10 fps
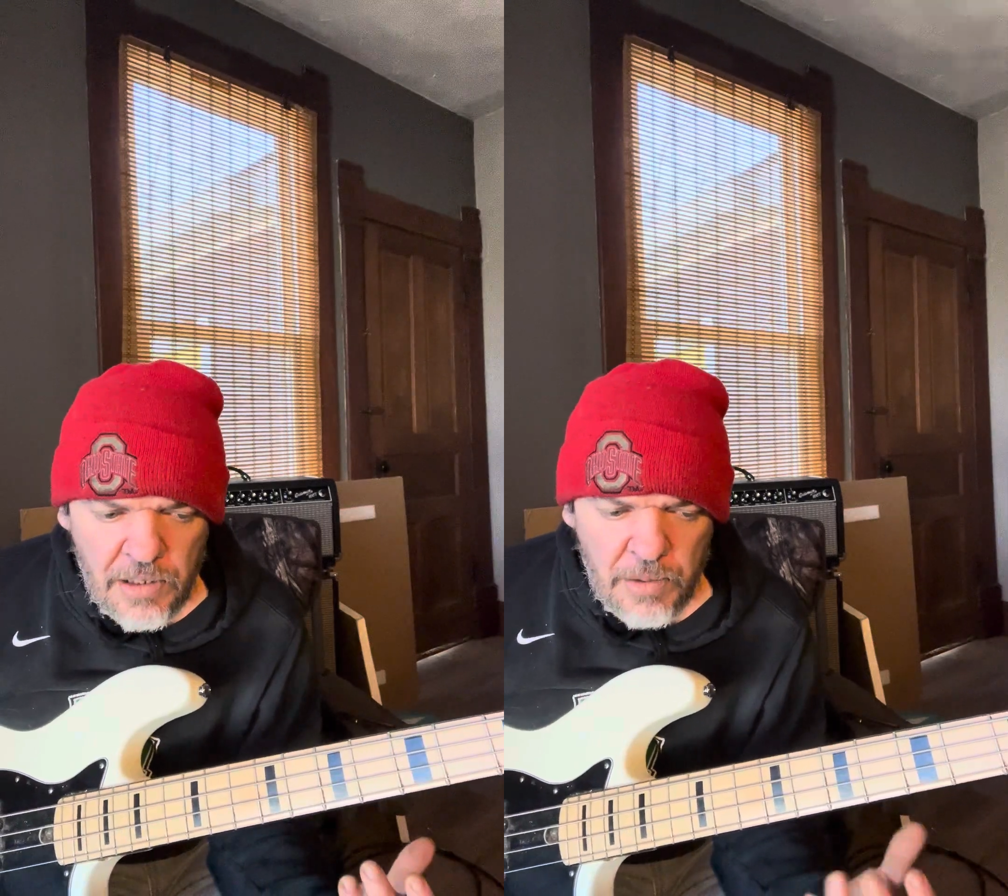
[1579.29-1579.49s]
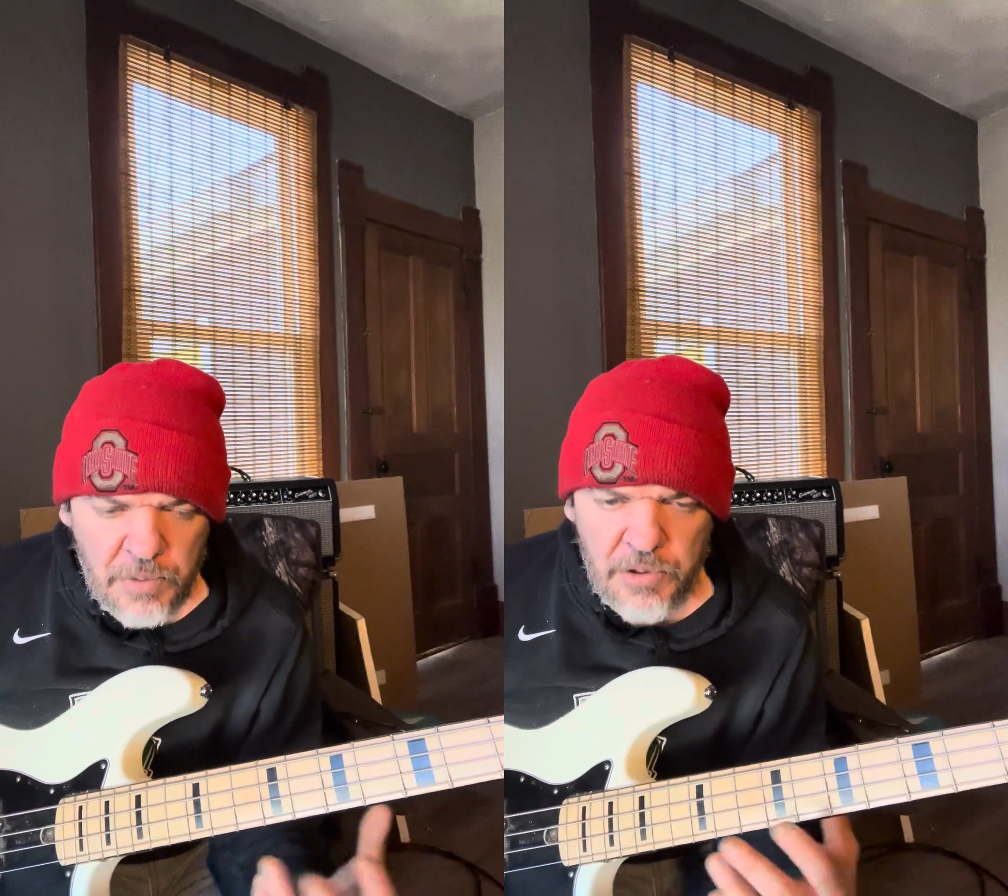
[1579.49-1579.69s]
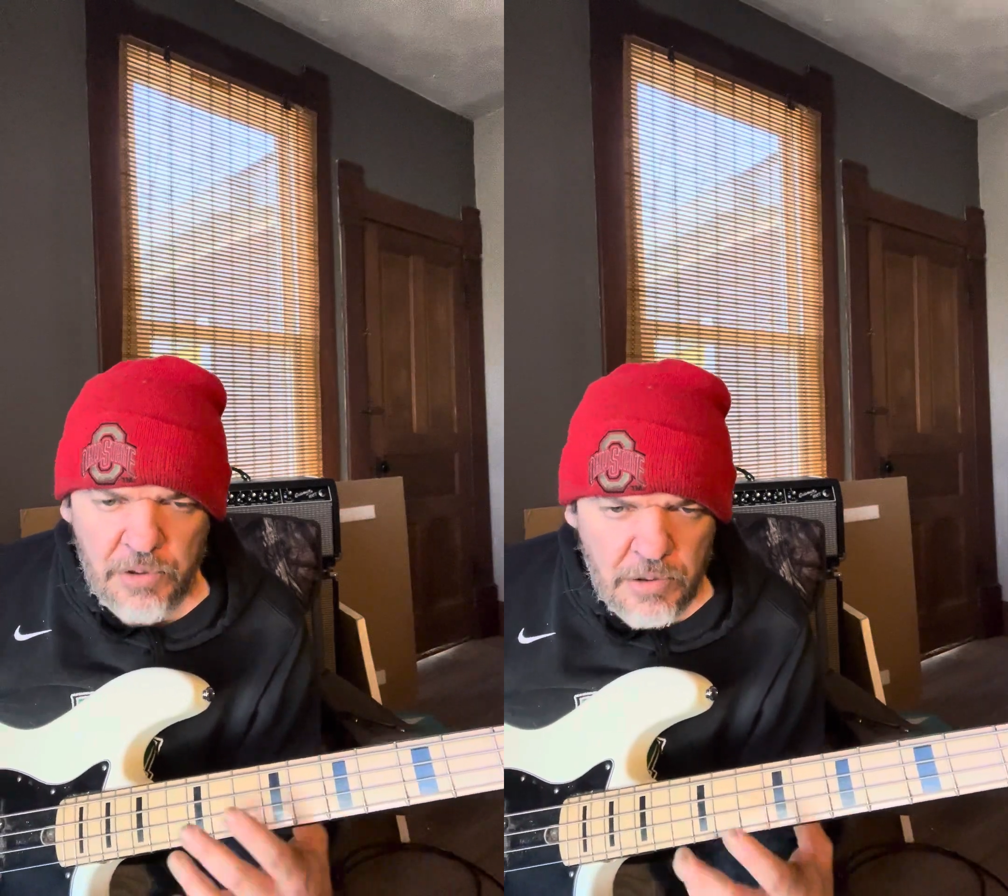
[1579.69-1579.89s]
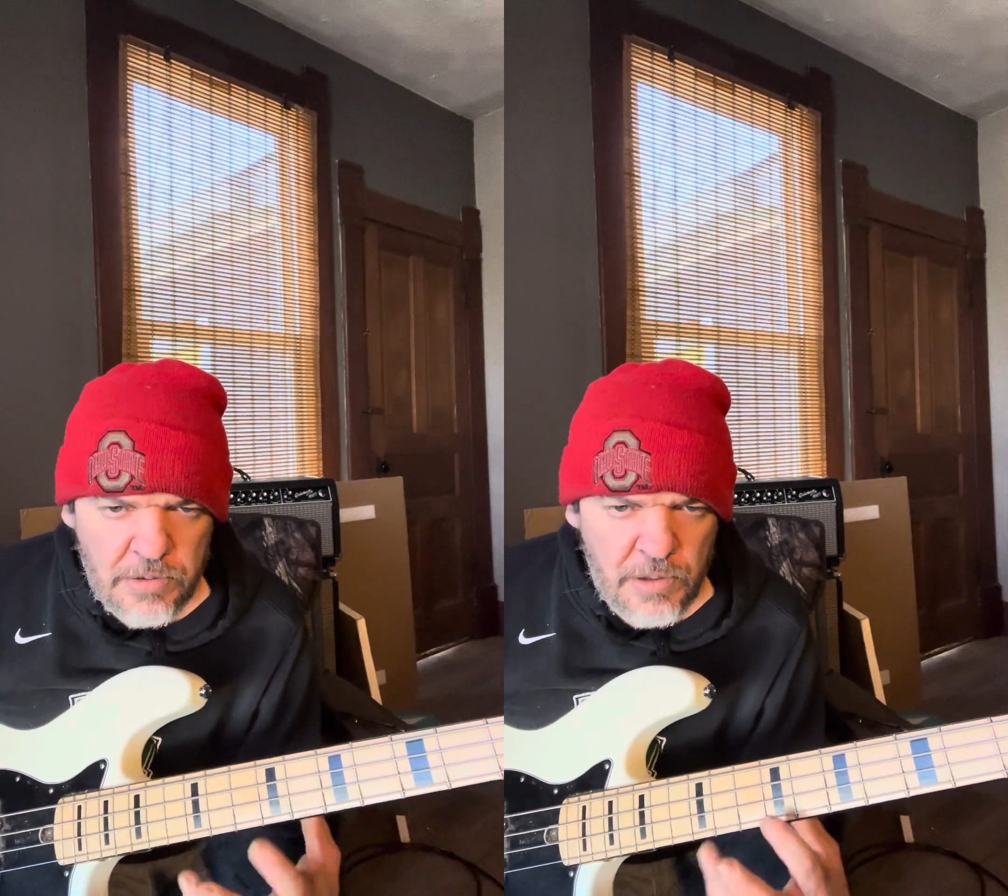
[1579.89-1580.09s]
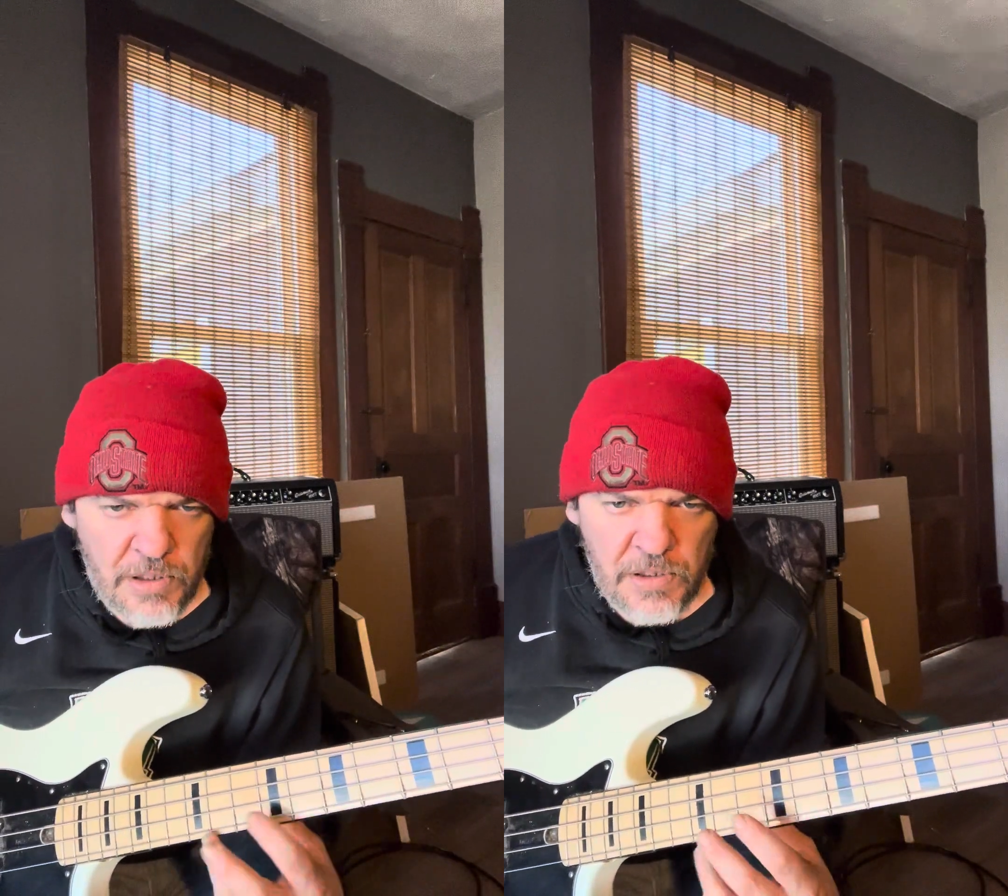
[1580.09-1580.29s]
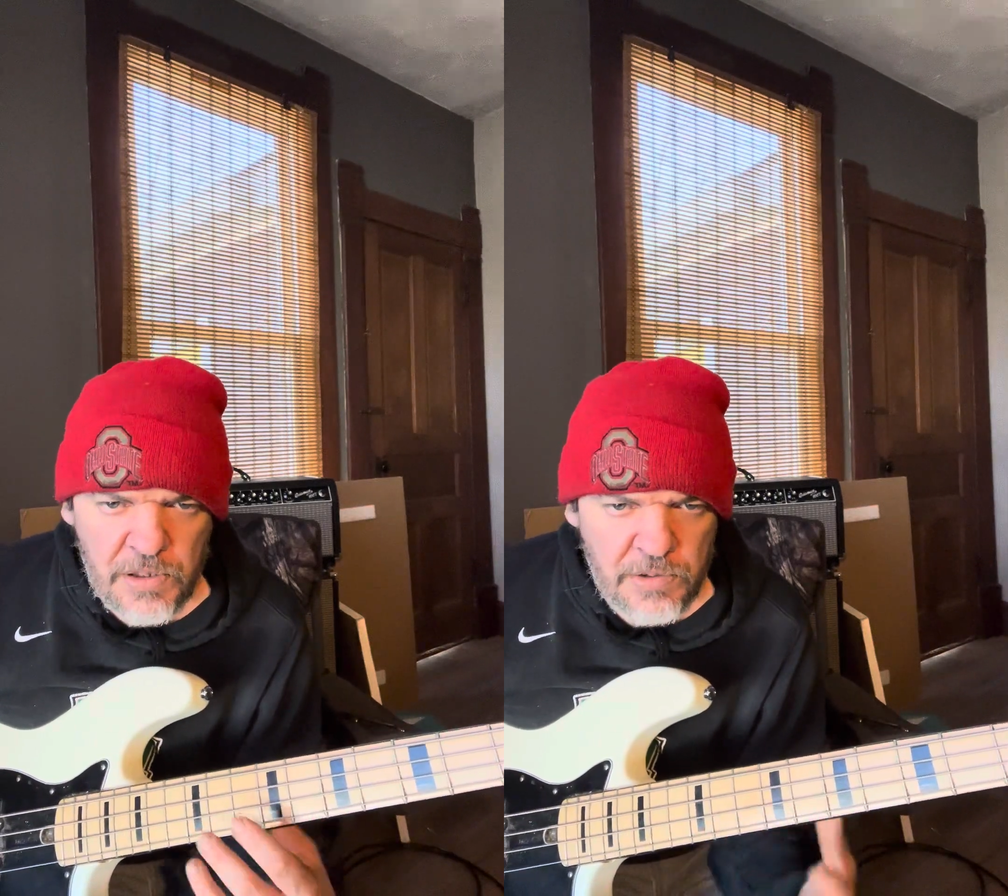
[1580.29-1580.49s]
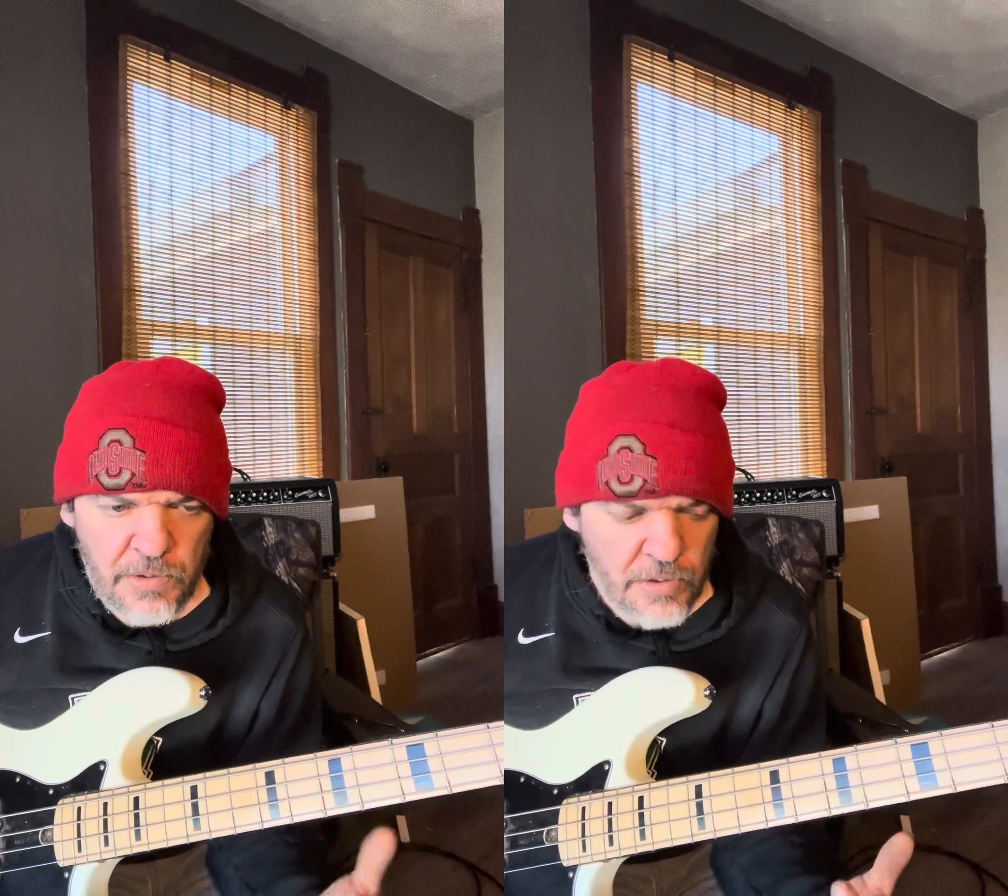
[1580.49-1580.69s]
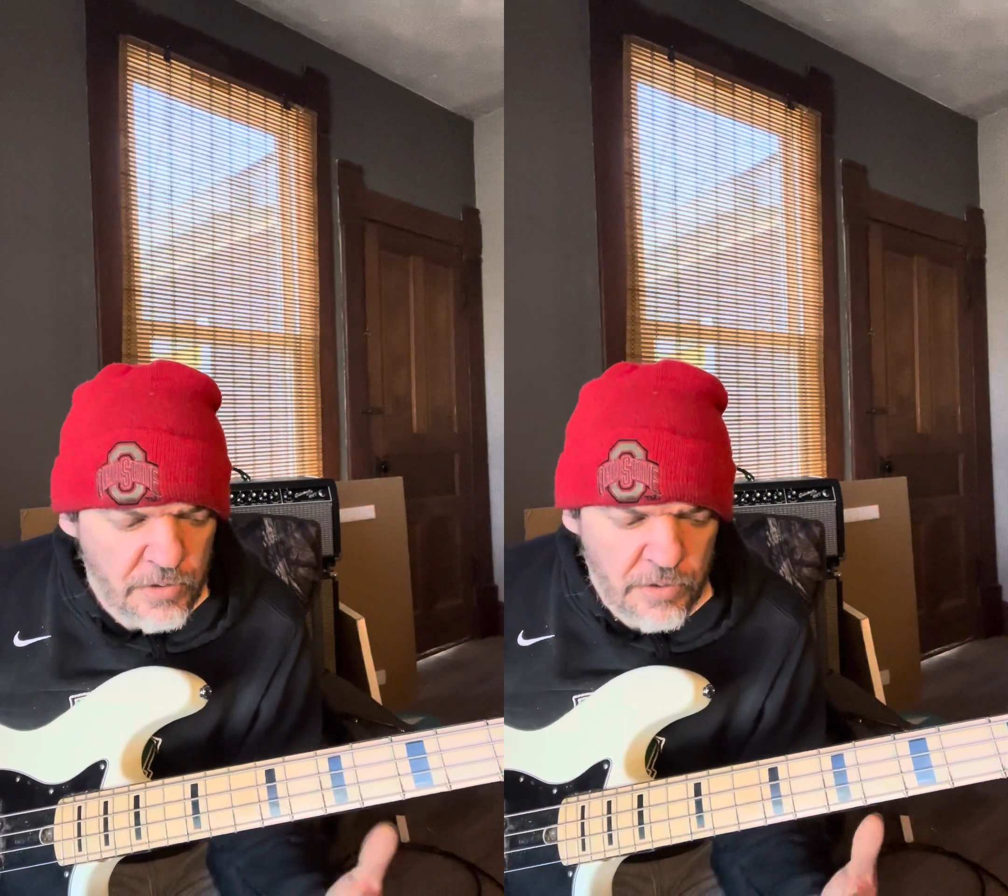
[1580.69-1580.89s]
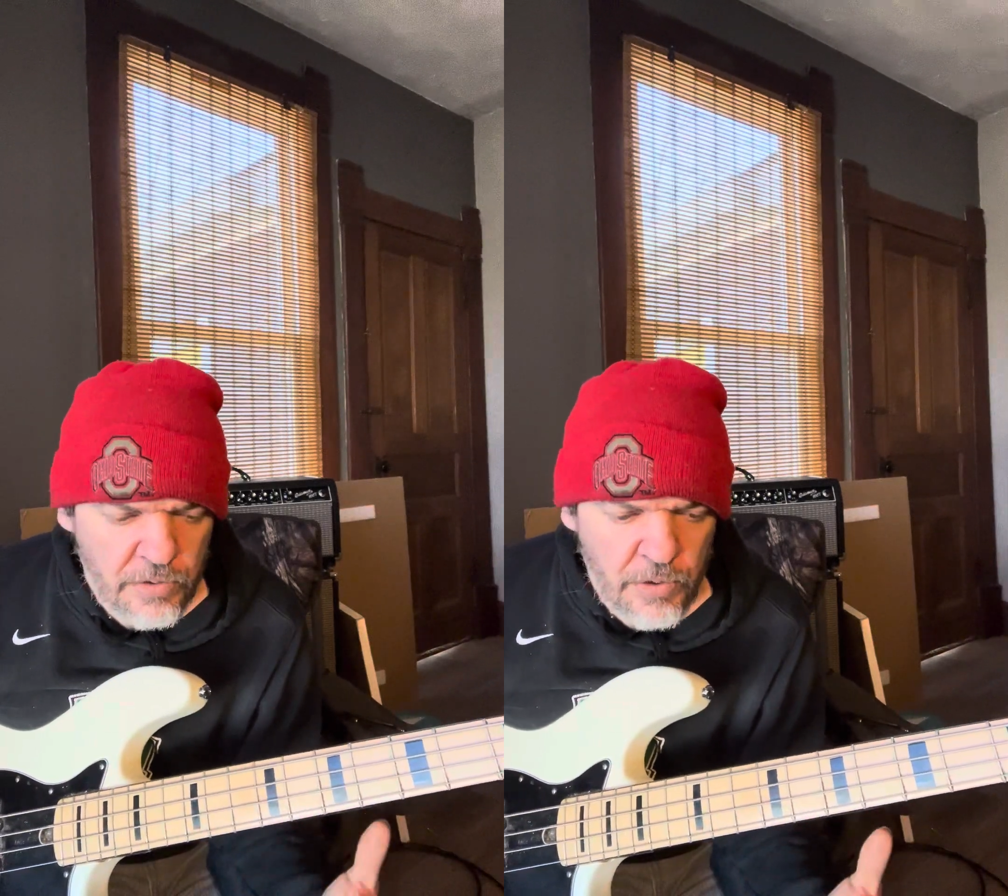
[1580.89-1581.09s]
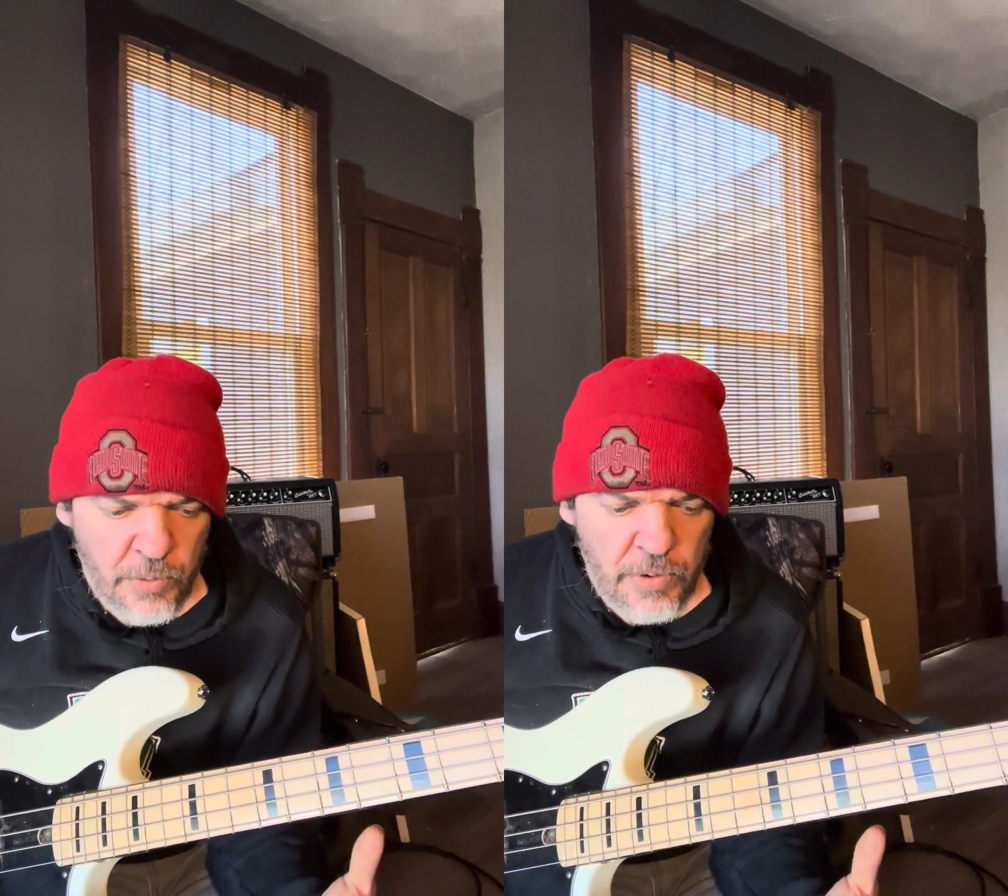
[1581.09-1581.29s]
but you just learn it and just
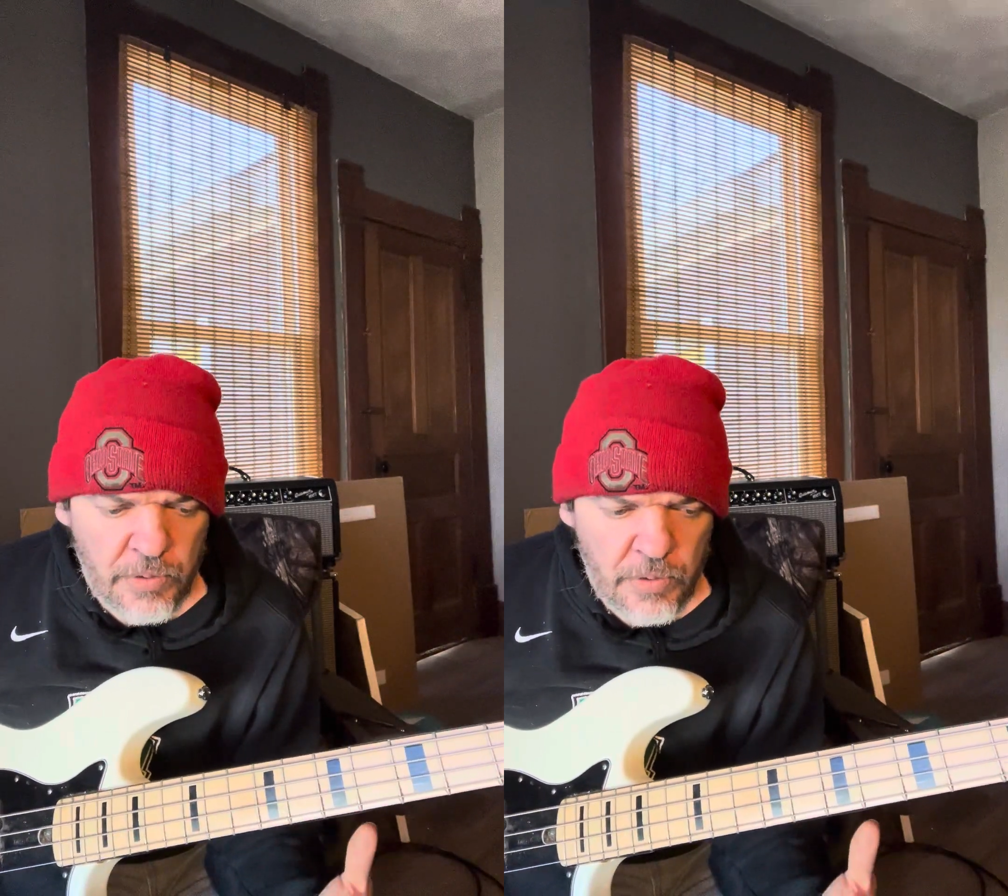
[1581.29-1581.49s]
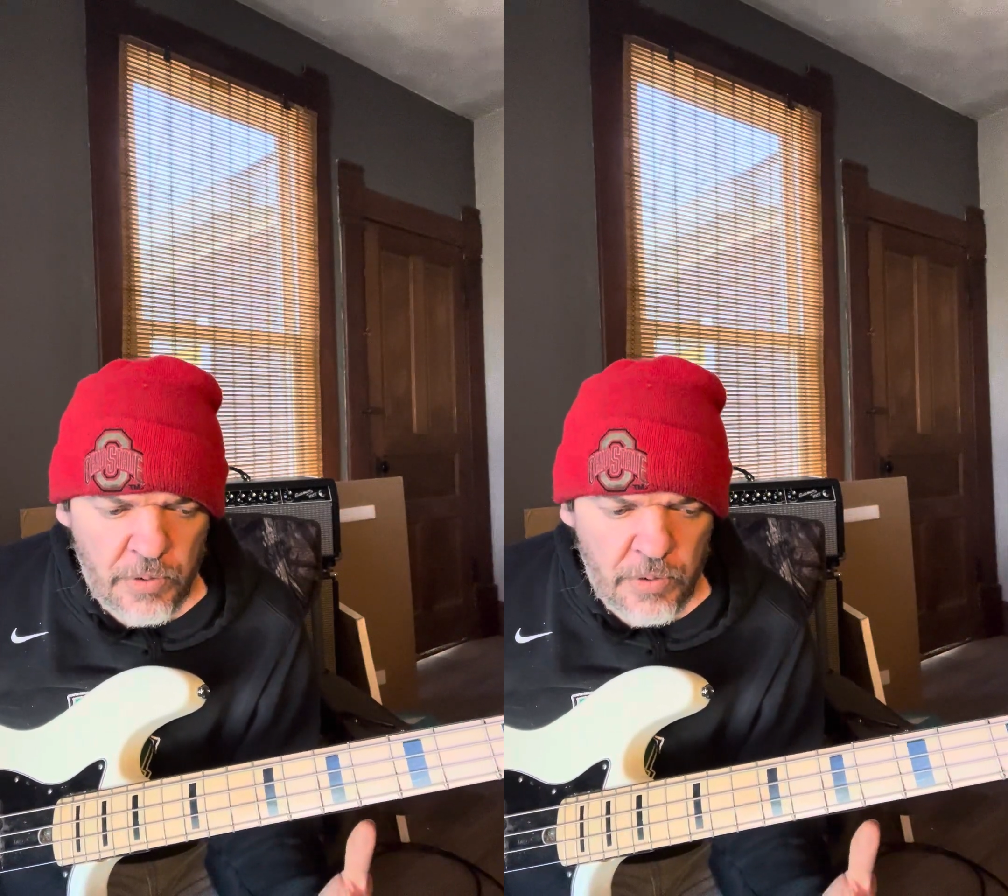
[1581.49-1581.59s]
do it.